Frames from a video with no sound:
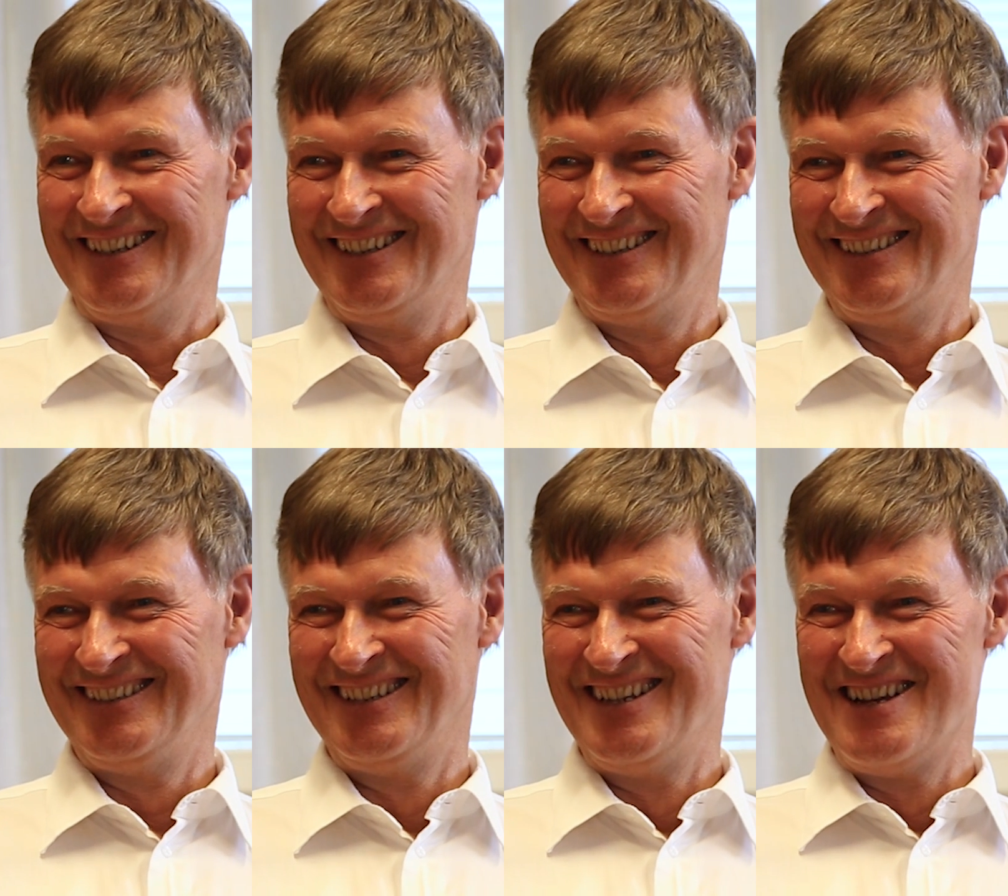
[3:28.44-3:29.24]
ah.
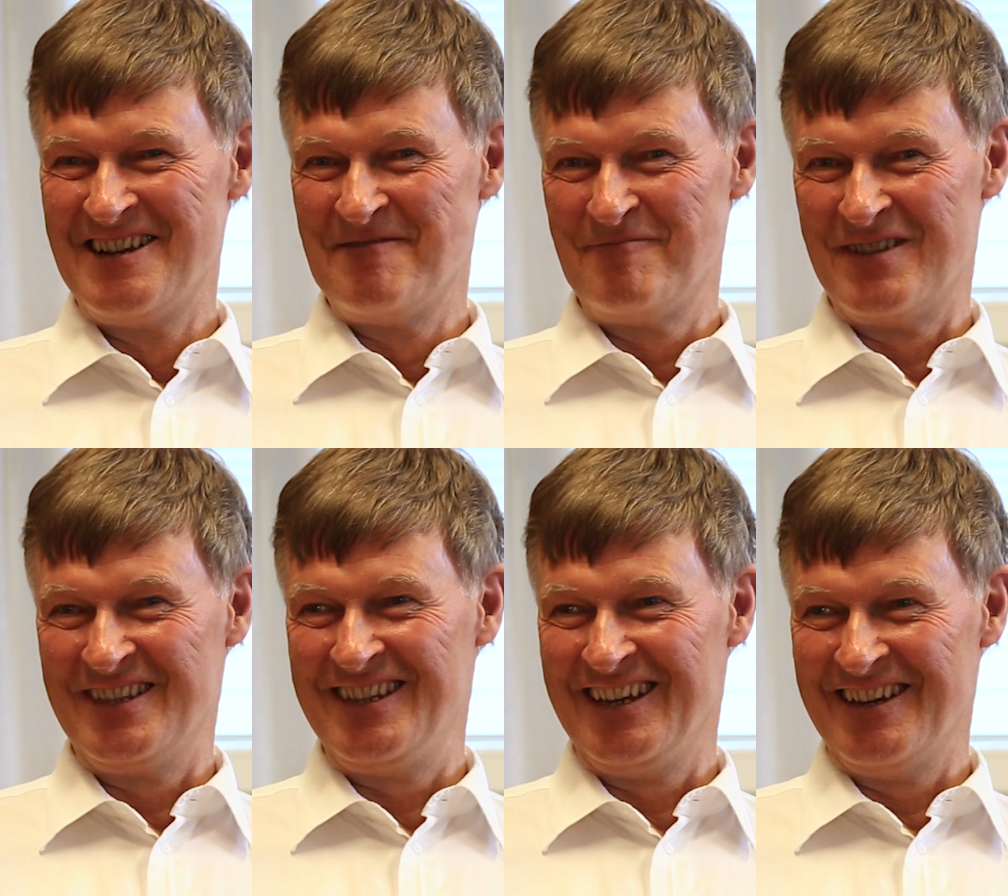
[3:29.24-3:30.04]

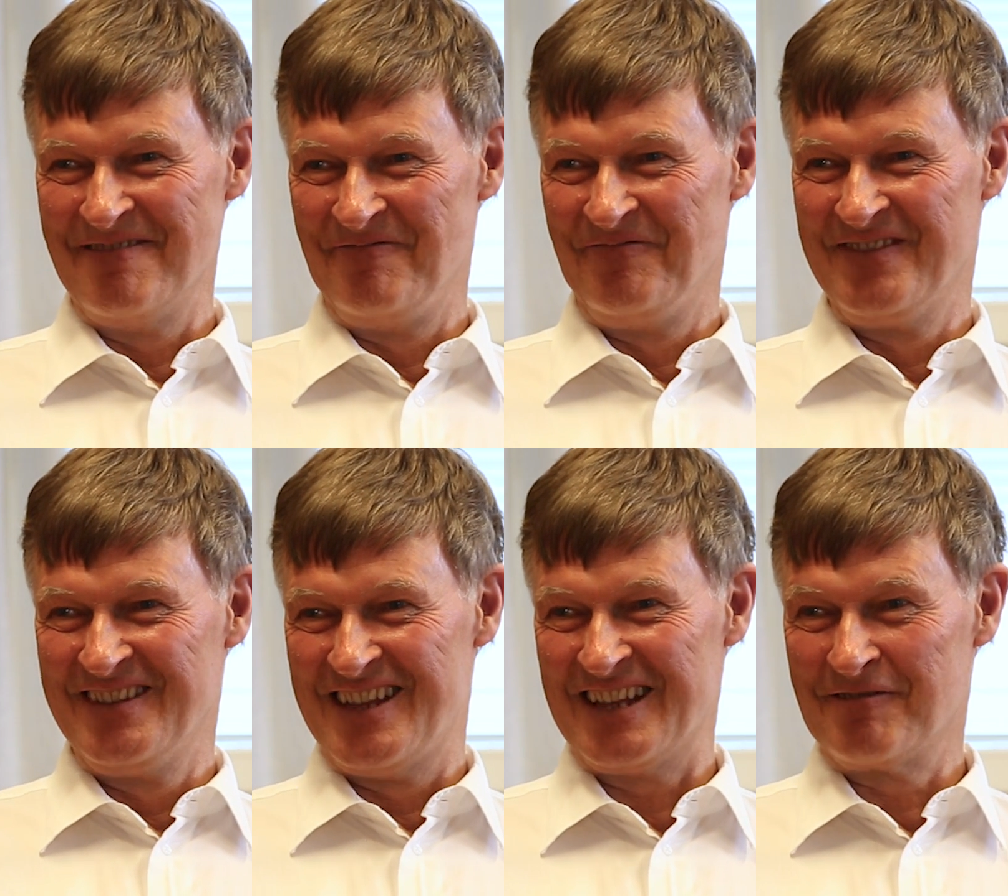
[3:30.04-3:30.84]
but um,
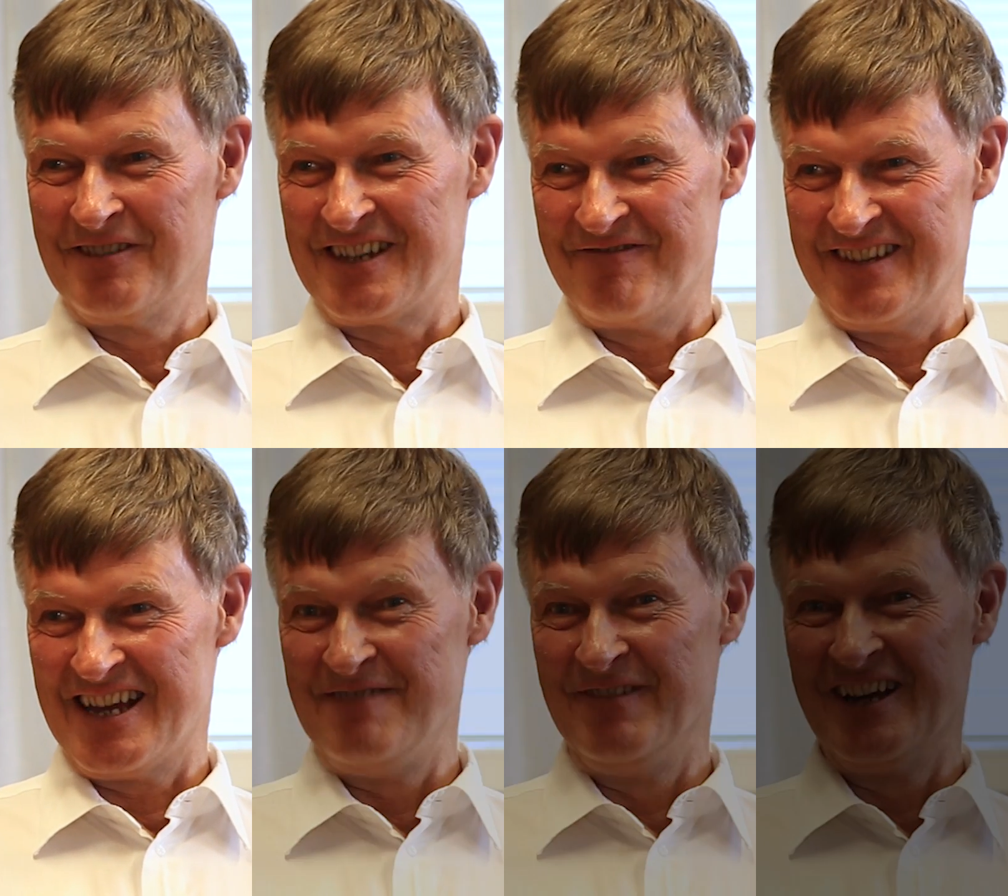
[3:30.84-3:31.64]
that was some time